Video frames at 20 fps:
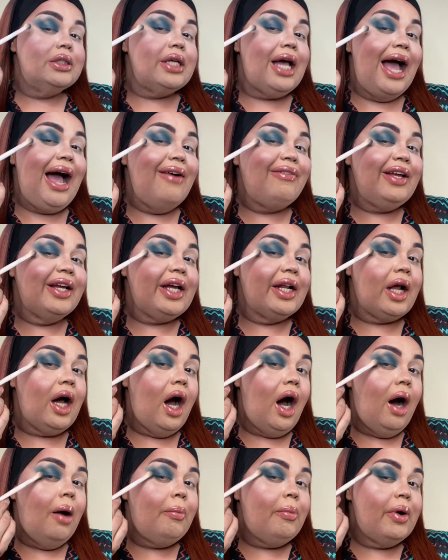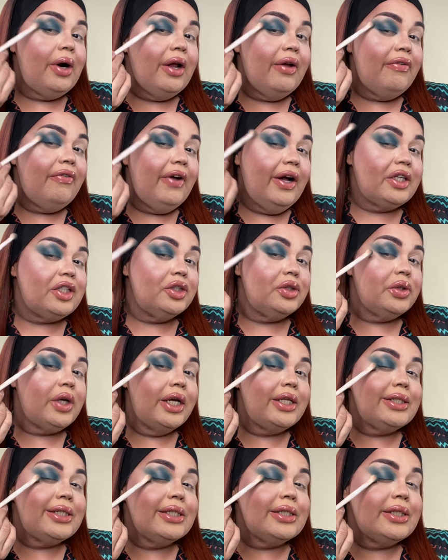have like an ombre effect. As you
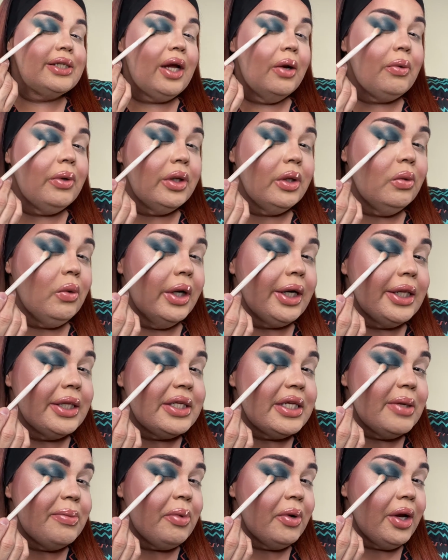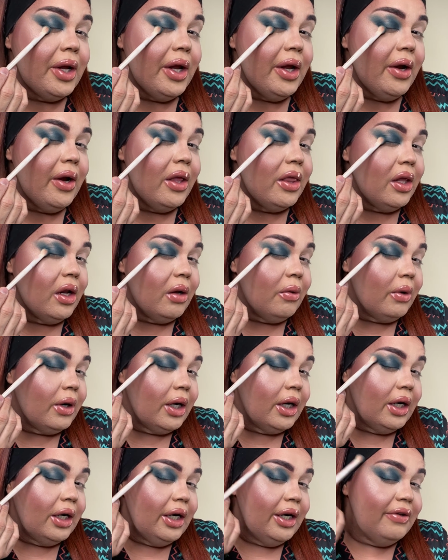guys can see, I really want it deeper here, and then I
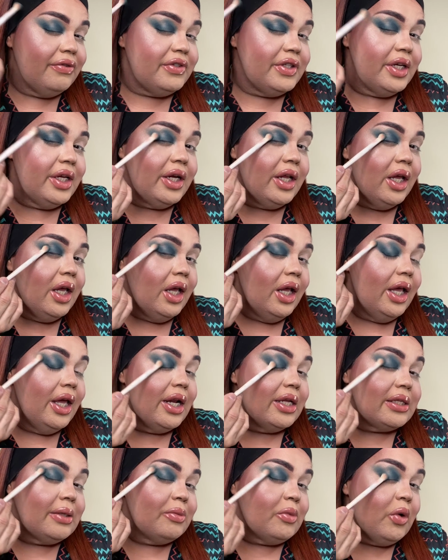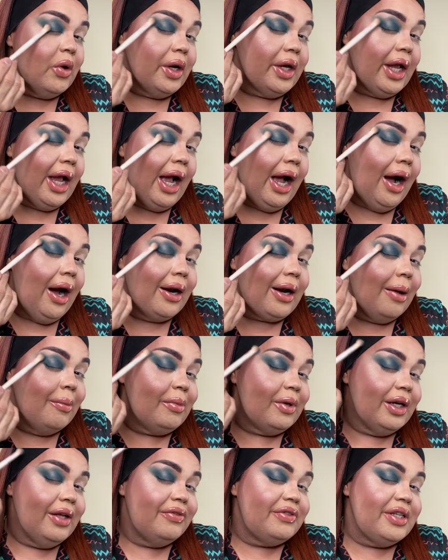want to lift it. And as I'm going out, I'm
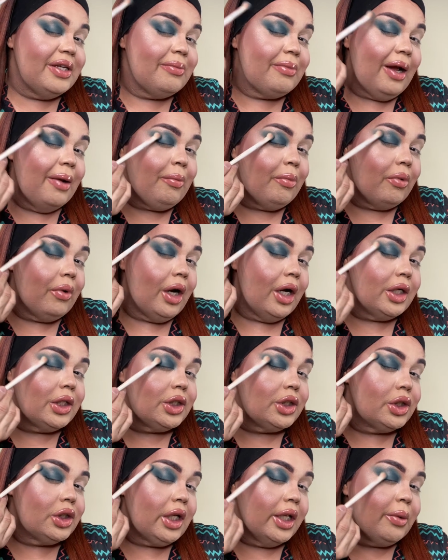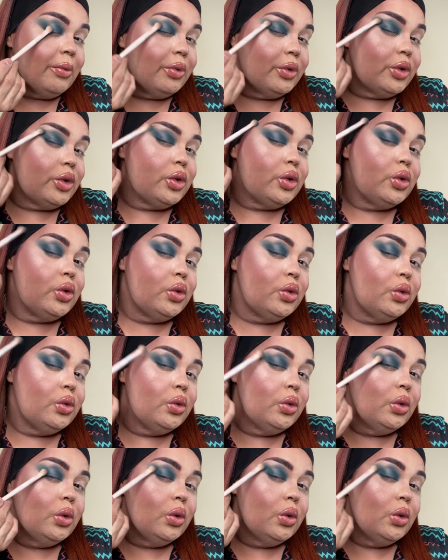lifting my brush, like, whew.
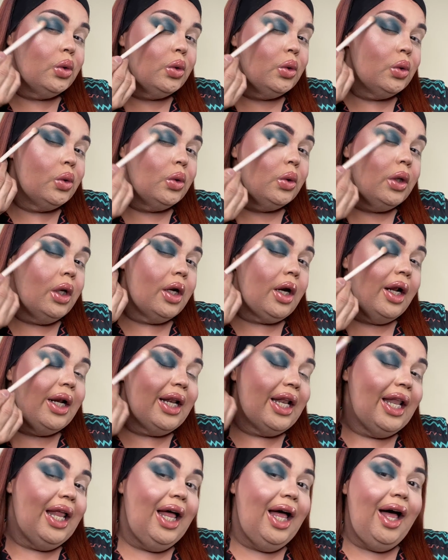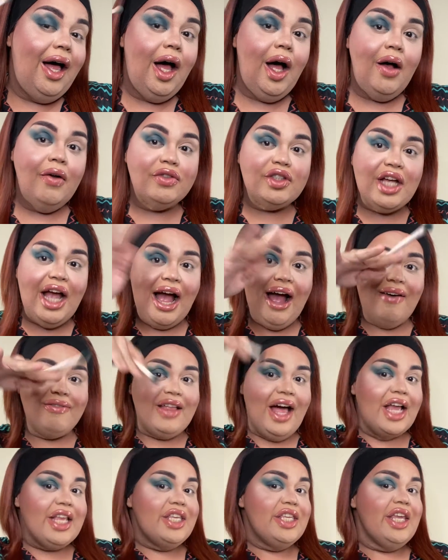And I love to have
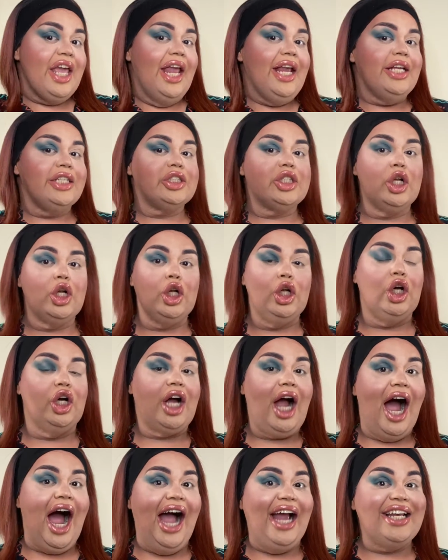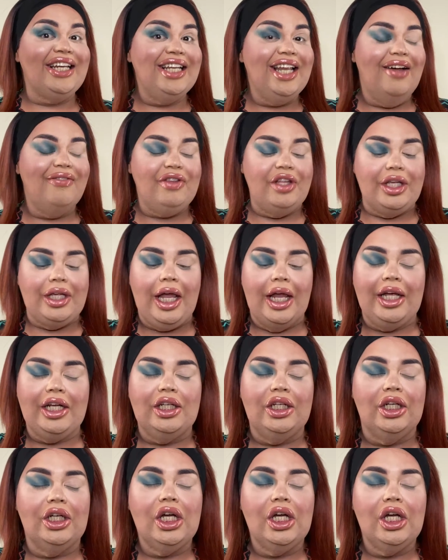that yanked look. I love the yanked look.